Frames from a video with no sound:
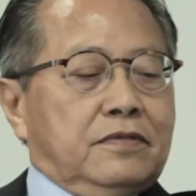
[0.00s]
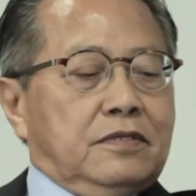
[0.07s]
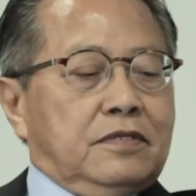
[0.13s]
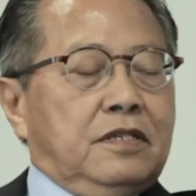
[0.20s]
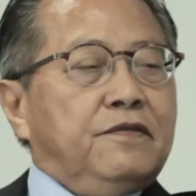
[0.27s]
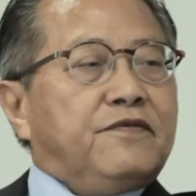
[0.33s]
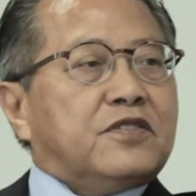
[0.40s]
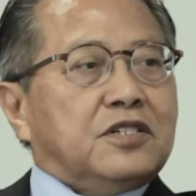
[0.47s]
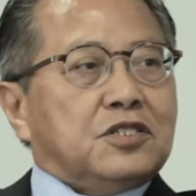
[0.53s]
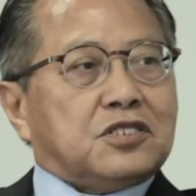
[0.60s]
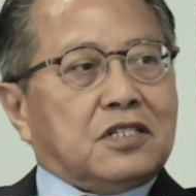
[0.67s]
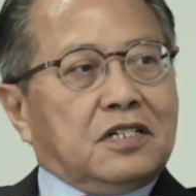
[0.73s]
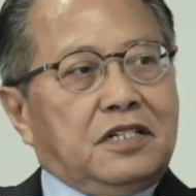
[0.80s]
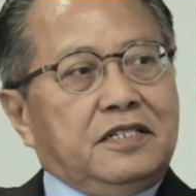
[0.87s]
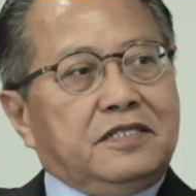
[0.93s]
lived and
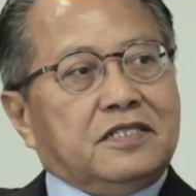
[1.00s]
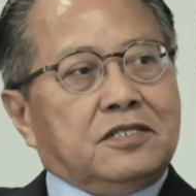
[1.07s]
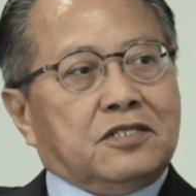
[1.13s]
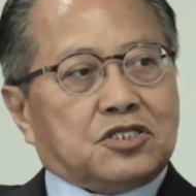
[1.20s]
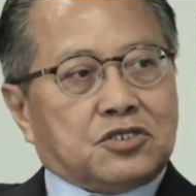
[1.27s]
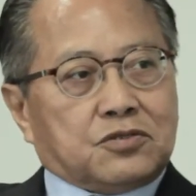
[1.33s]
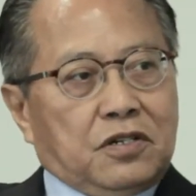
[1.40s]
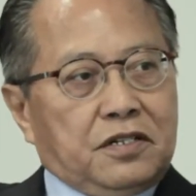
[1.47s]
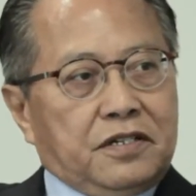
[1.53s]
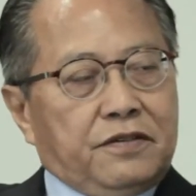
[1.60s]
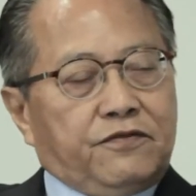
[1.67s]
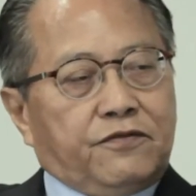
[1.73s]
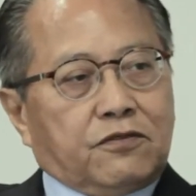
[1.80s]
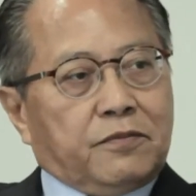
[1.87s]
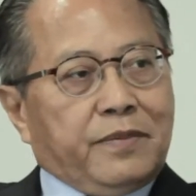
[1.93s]
studied in Australia
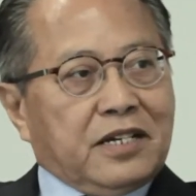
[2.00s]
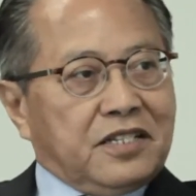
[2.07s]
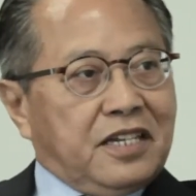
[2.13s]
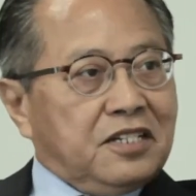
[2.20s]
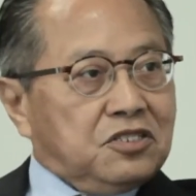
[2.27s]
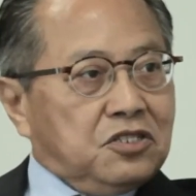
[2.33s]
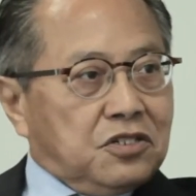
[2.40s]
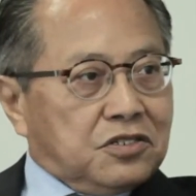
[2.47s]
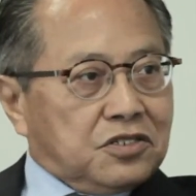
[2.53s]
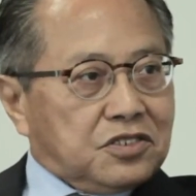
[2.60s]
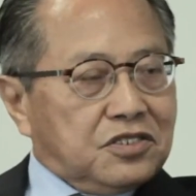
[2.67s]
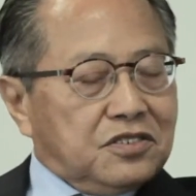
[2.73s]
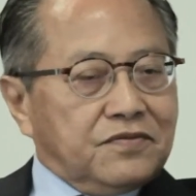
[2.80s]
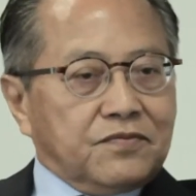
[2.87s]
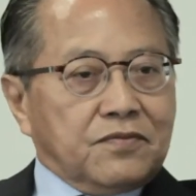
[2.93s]
for about 8
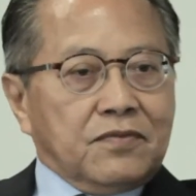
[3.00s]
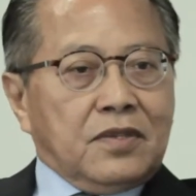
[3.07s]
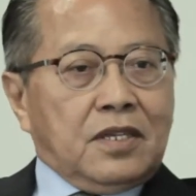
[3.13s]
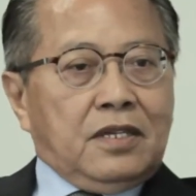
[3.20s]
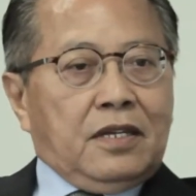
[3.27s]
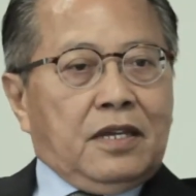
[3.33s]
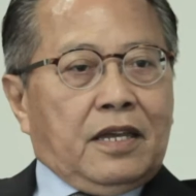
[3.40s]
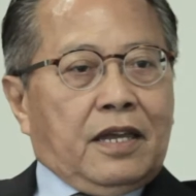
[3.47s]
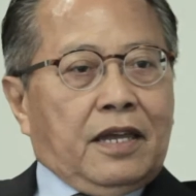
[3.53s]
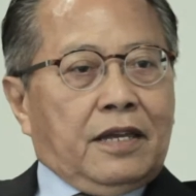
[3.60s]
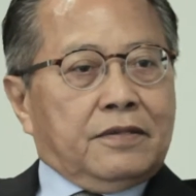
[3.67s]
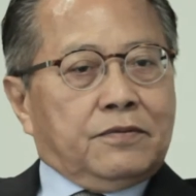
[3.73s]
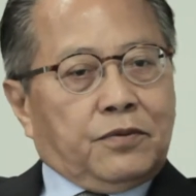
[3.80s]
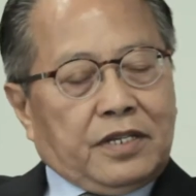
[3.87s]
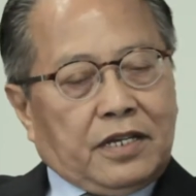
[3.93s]
years.
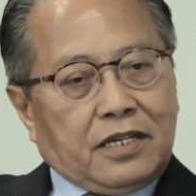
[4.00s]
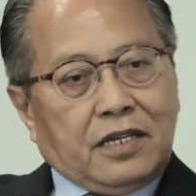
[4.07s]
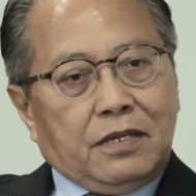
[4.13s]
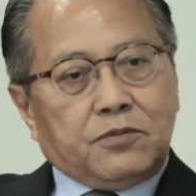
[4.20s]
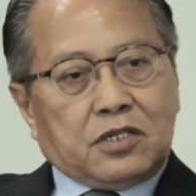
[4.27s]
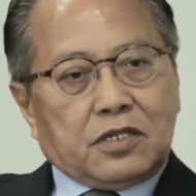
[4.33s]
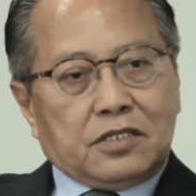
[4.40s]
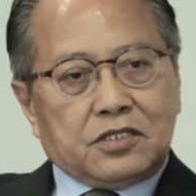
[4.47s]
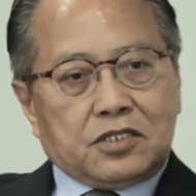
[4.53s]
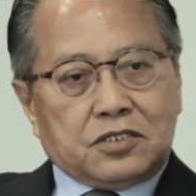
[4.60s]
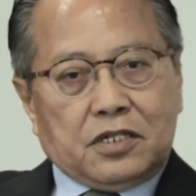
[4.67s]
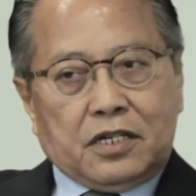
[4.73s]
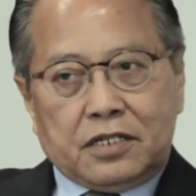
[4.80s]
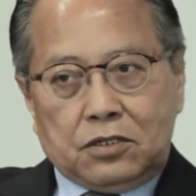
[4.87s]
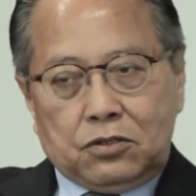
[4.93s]
And when I came to
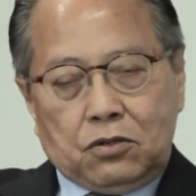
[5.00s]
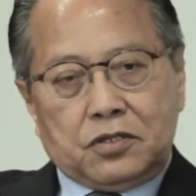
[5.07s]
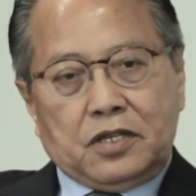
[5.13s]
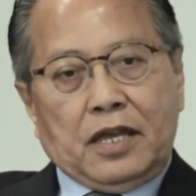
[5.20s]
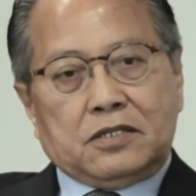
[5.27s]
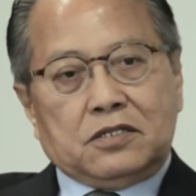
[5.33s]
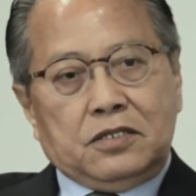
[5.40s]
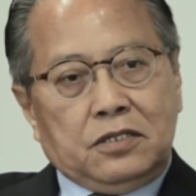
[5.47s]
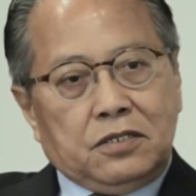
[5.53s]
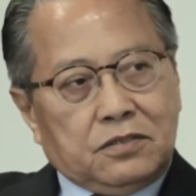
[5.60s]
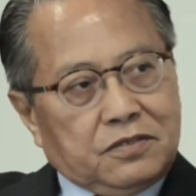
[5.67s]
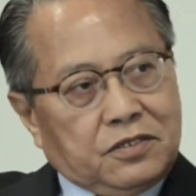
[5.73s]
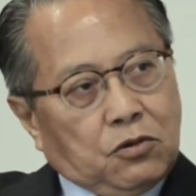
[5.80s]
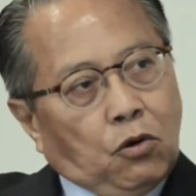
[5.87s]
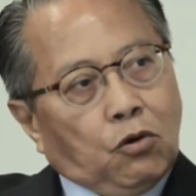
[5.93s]
Kazakhstan, I looked at the
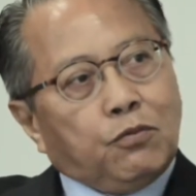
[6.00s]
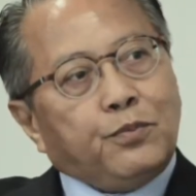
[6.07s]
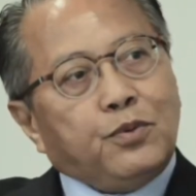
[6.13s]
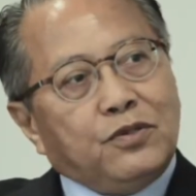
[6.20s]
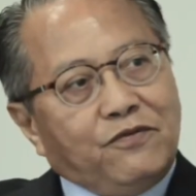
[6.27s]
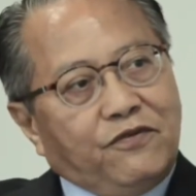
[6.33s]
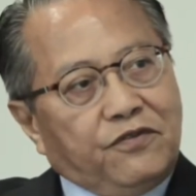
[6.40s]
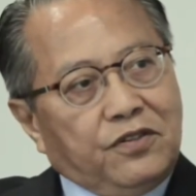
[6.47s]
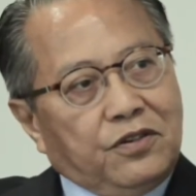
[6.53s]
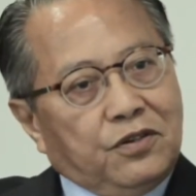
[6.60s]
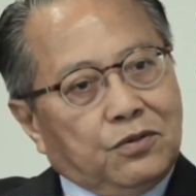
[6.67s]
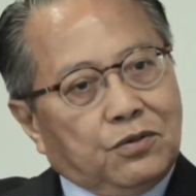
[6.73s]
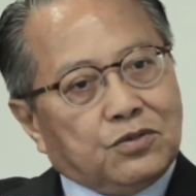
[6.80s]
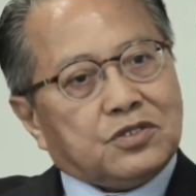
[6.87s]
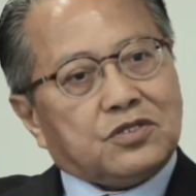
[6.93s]
open
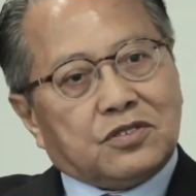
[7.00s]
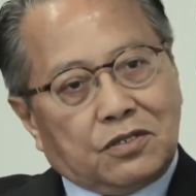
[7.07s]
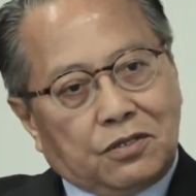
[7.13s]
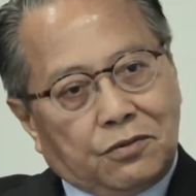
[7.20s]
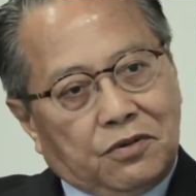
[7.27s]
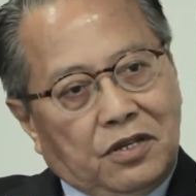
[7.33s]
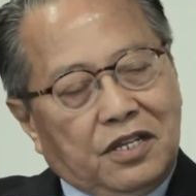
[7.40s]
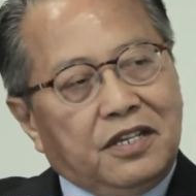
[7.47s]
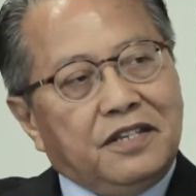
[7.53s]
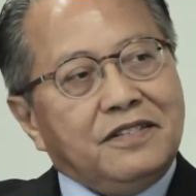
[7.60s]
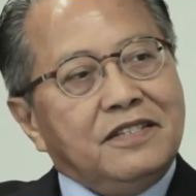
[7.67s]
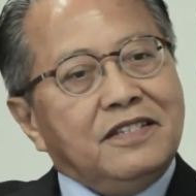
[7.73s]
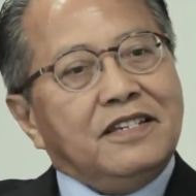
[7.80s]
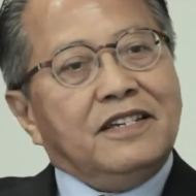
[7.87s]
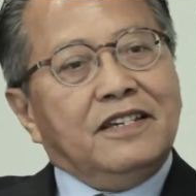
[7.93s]
fields, the
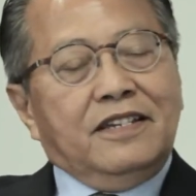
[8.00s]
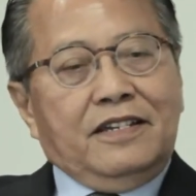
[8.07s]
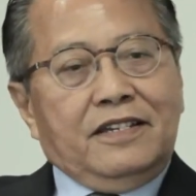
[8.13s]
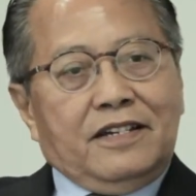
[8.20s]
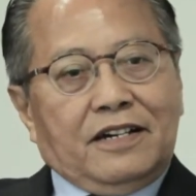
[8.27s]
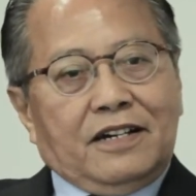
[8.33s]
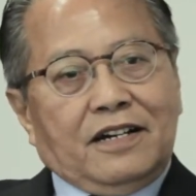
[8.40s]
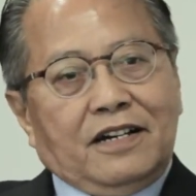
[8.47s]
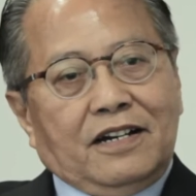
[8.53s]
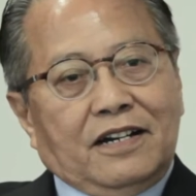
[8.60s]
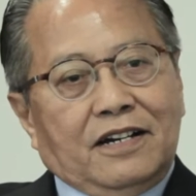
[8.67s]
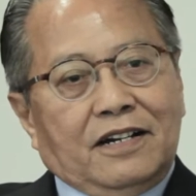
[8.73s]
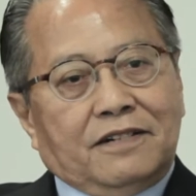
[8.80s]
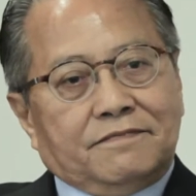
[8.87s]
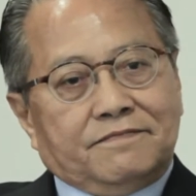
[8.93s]
green,
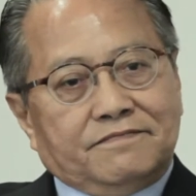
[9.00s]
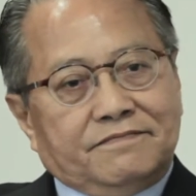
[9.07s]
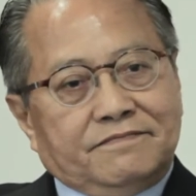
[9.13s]
the